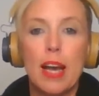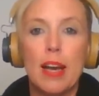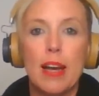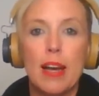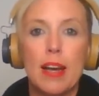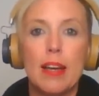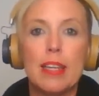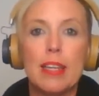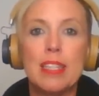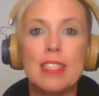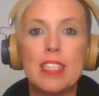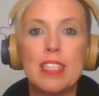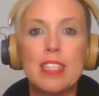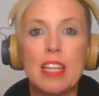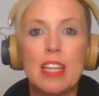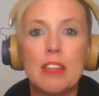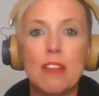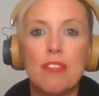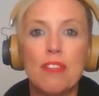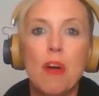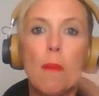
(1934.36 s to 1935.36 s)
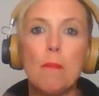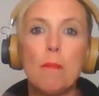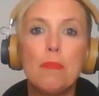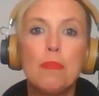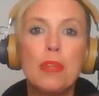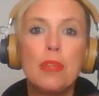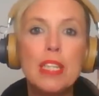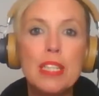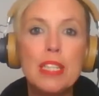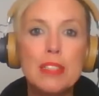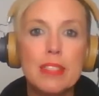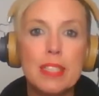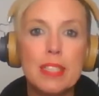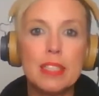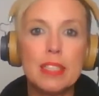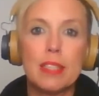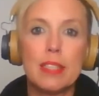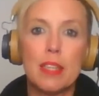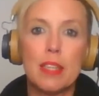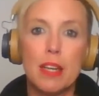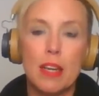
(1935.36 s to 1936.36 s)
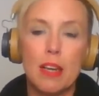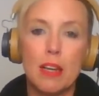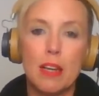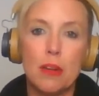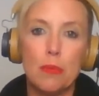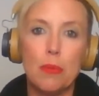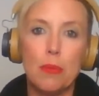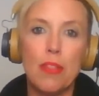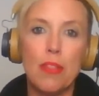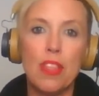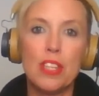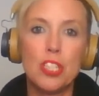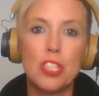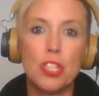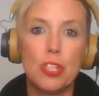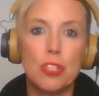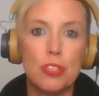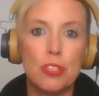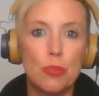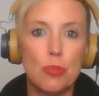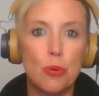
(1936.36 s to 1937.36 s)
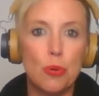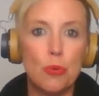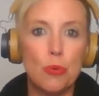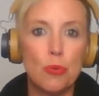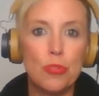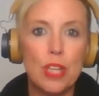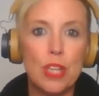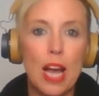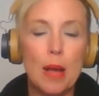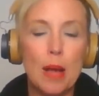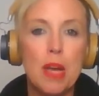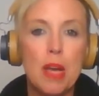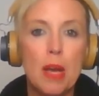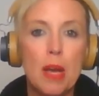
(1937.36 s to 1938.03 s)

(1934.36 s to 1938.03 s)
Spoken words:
instead of competing with each other the whole time?